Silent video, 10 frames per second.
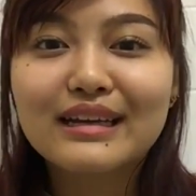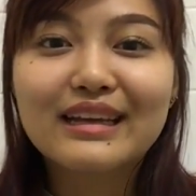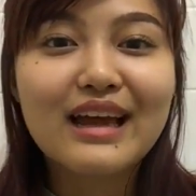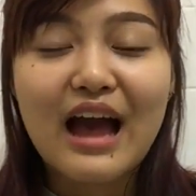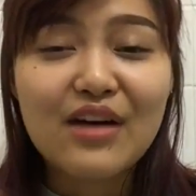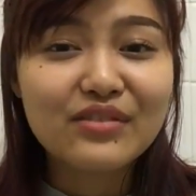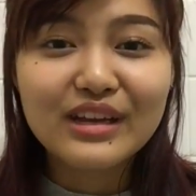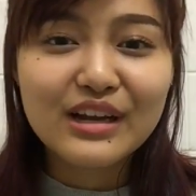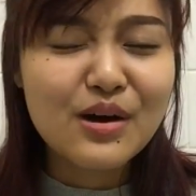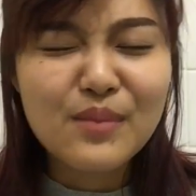having
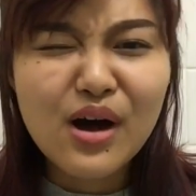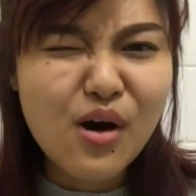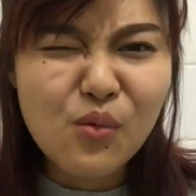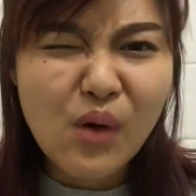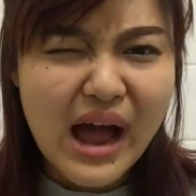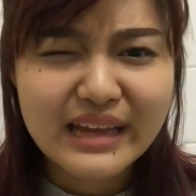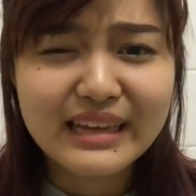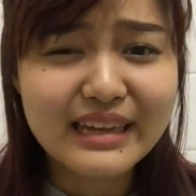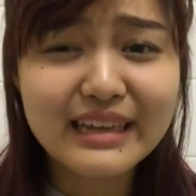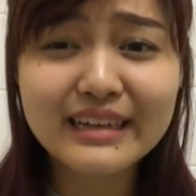it come out all
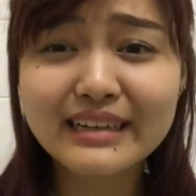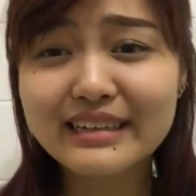wacky.